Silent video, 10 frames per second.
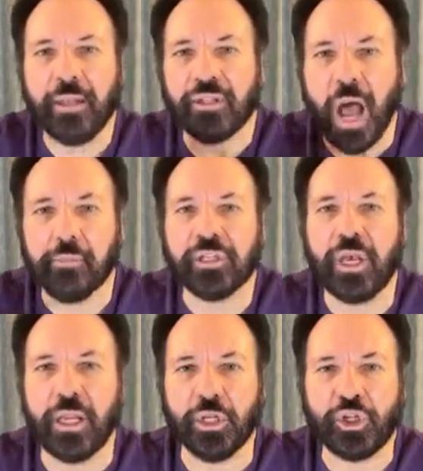And time
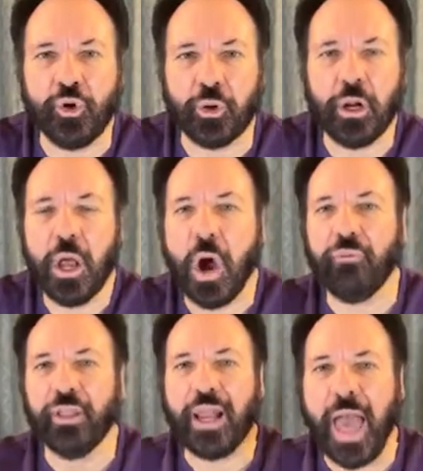is getting shorter.
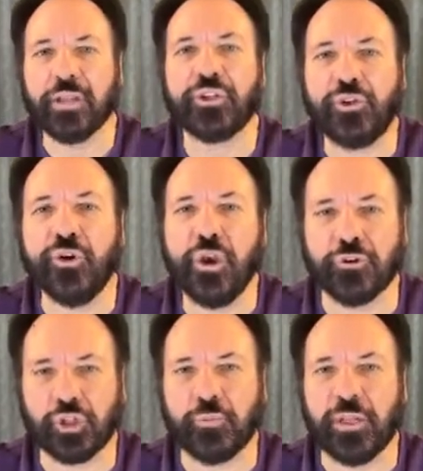Over the last two
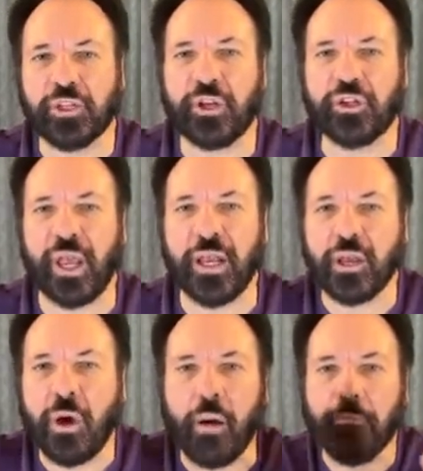years, has been such
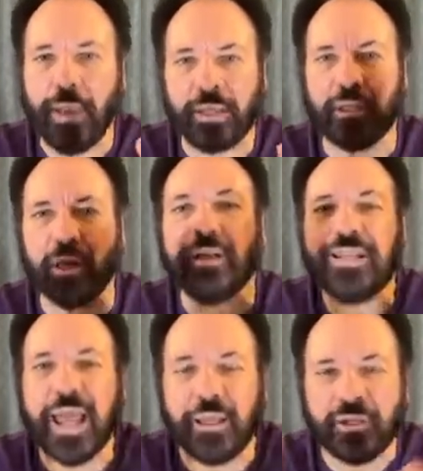a compact,
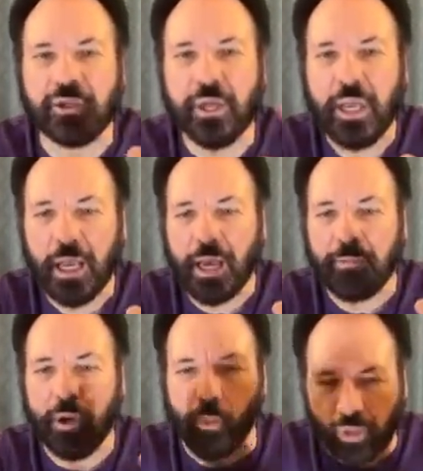condensed
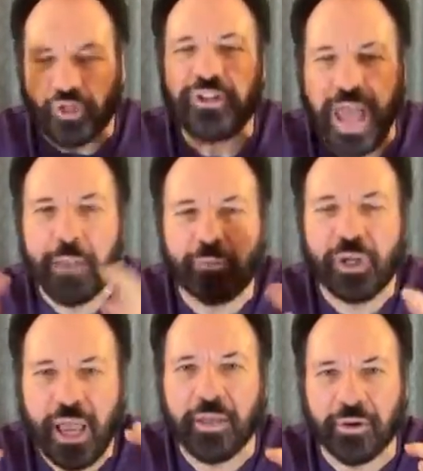I mean, almost jammed
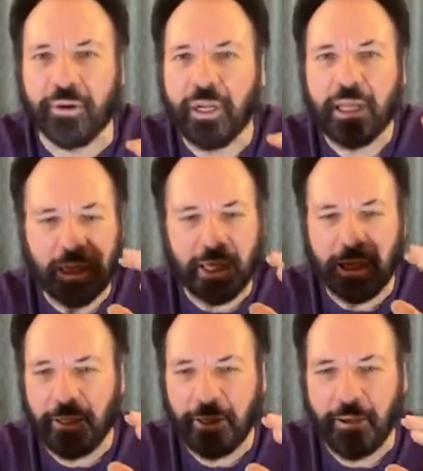together a, uh,
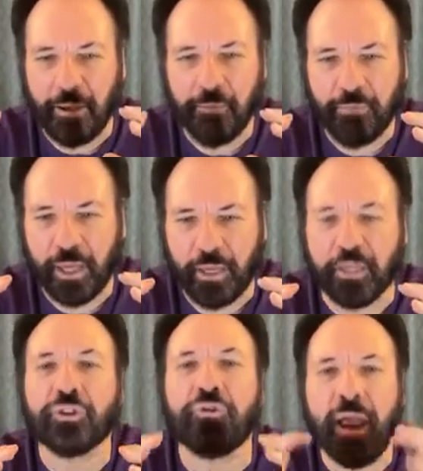a, uh, uh,
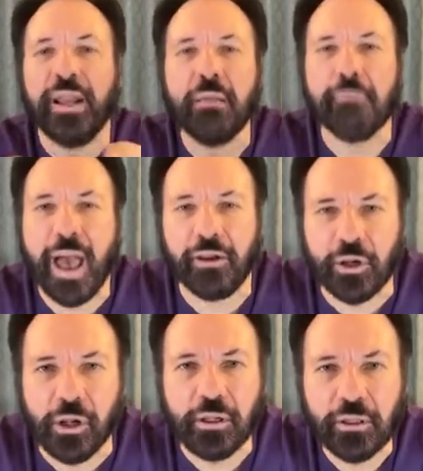a training
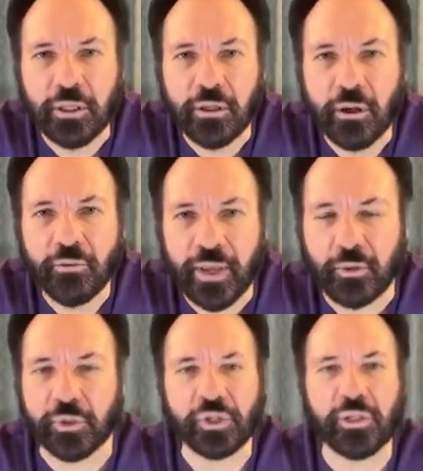manual
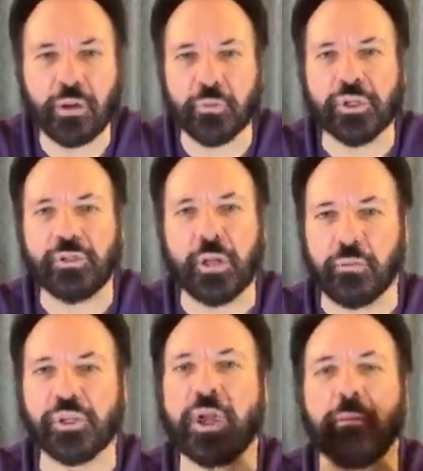that was, that, was,
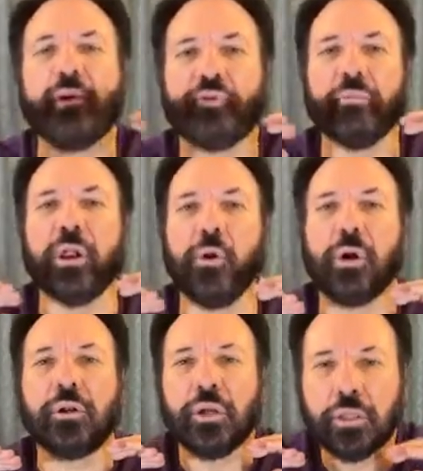that was coming from the
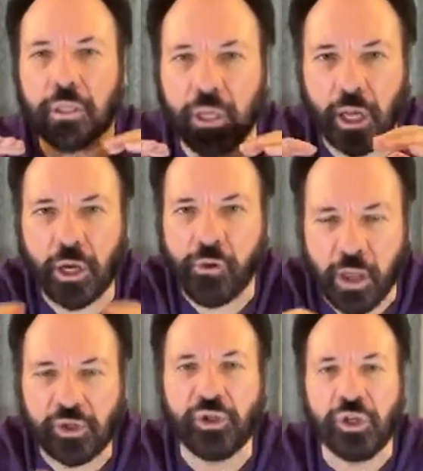Lord
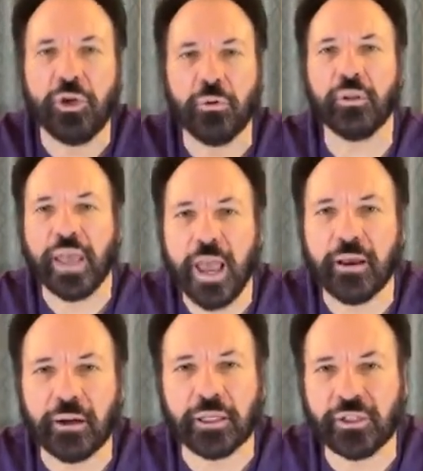across to you on the
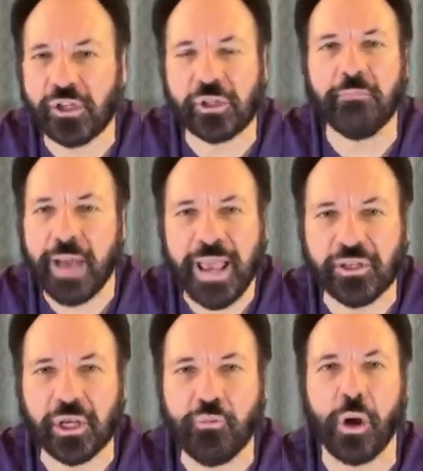air. It's just
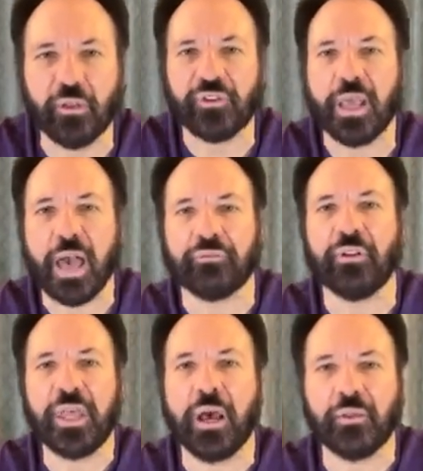amazing, one thing
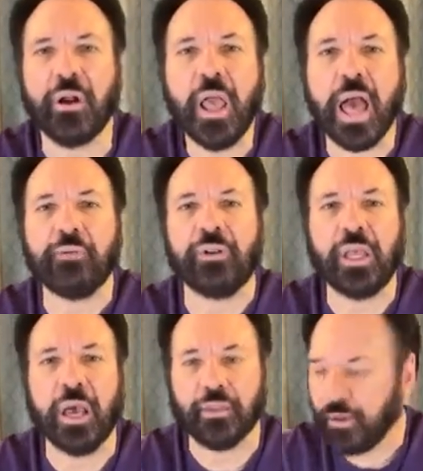after the other, after
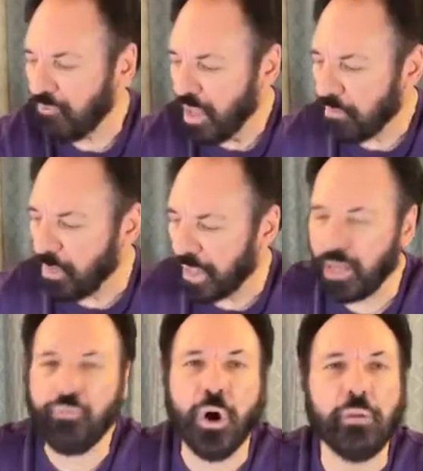the other.
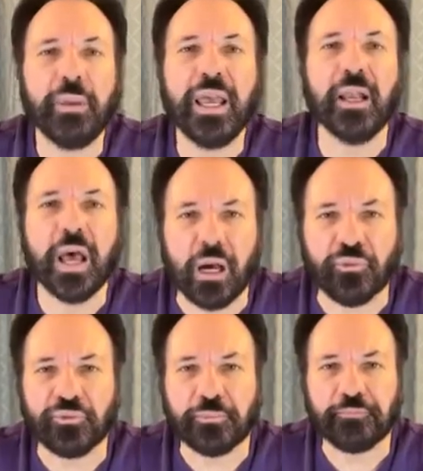But it won't be
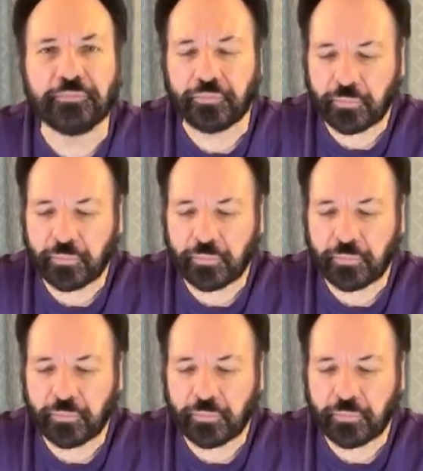enough